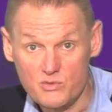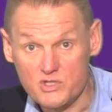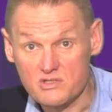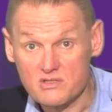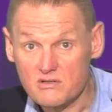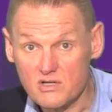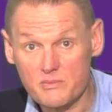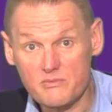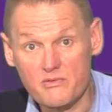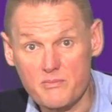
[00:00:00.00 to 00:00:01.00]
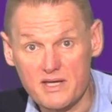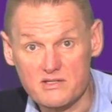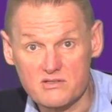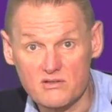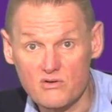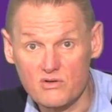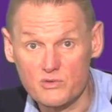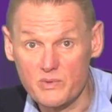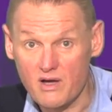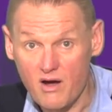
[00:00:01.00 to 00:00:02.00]
which is a type of a medicine called a
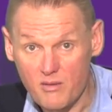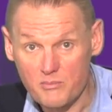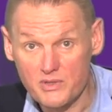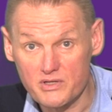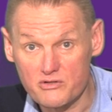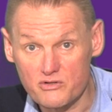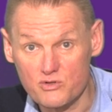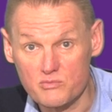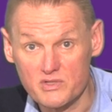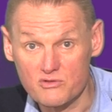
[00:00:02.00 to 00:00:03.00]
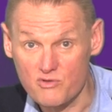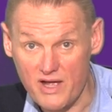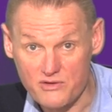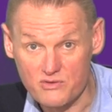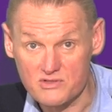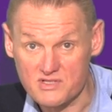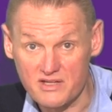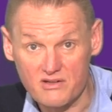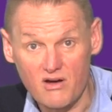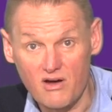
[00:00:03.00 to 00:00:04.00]
recombinant human
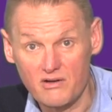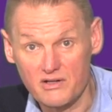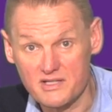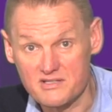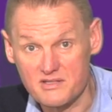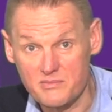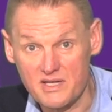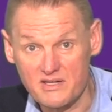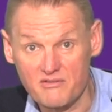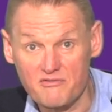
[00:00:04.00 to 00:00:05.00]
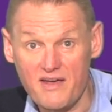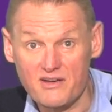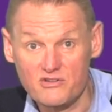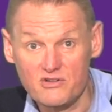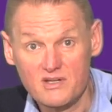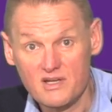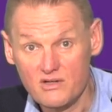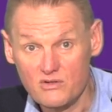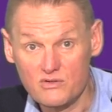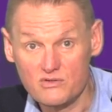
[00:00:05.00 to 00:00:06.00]
granulocyte colony stimulating factor,
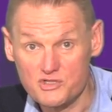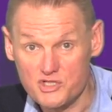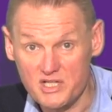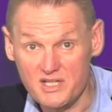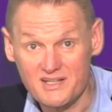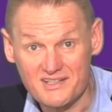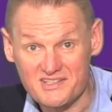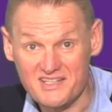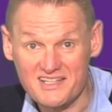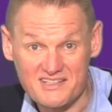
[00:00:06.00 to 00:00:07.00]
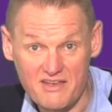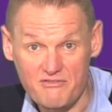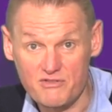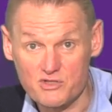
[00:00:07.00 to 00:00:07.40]
or GCSF for